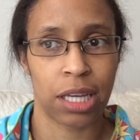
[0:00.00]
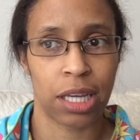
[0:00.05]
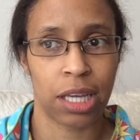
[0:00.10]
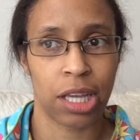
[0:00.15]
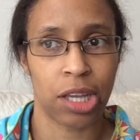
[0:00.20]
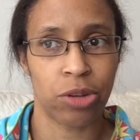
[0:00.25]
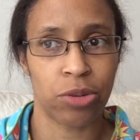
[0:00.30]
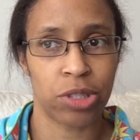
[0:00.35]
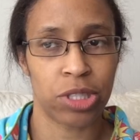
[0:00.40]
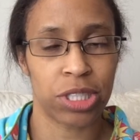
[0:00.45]

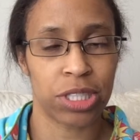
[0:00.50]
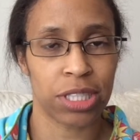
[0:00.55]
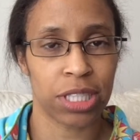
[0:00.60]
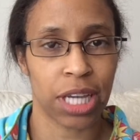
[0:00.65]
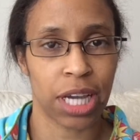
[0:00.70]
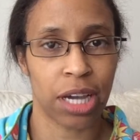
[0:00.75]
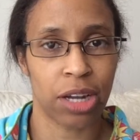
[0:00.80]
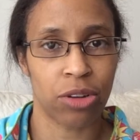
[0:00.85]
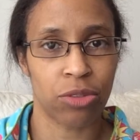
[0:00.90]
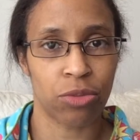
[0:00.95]
he was just
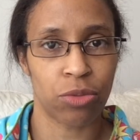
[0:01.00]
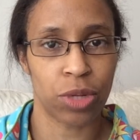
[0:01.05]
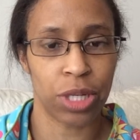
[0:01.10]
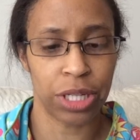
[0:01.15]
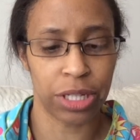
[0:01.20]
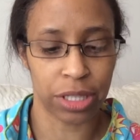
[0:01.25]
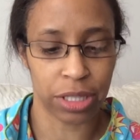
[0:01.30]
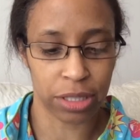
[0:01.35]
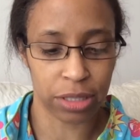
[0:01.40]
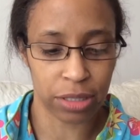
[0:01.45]
kind of
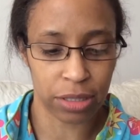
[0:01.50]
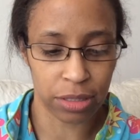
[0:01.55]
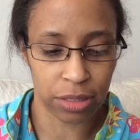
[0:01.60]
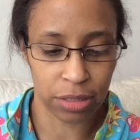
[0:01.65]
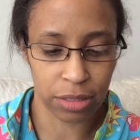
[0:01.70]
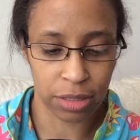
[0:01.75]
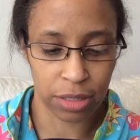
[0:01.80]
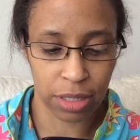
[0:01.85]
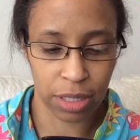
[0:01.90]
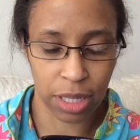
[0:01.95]
weird.
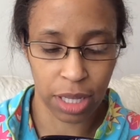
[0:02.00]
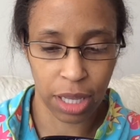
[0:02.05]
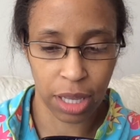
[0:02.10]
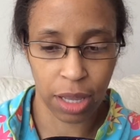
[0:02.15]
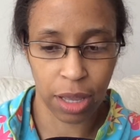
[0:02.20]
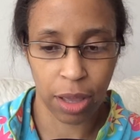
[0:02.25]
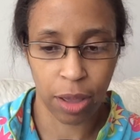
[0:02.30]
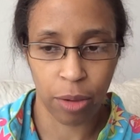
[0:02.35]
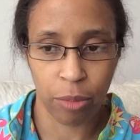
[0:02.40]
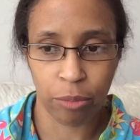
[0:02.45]

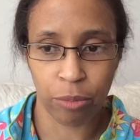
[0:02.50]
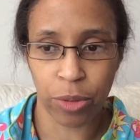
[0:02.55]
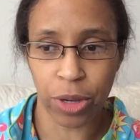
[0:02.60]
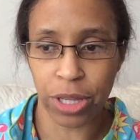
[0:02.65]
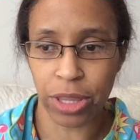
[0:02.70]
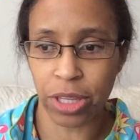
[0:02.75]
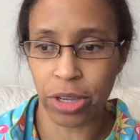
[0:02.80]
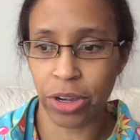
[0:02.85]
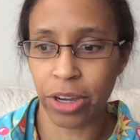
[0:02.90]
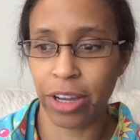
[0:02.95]

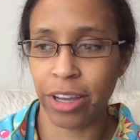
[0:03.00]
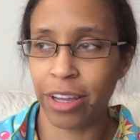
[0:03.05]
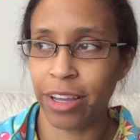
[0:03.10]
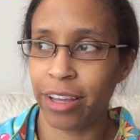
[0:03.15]
But there...